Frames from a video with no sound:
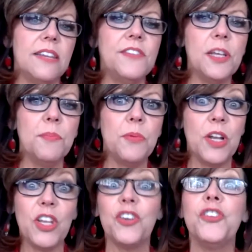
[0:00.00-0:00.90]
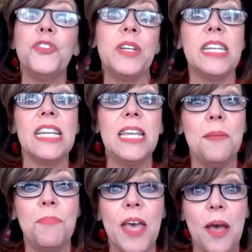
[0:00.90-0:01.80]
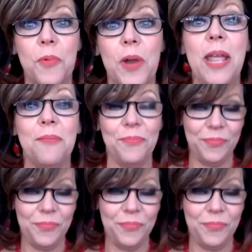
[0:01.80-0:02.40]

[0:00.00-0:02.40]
Tell me what you're doing to keep that way.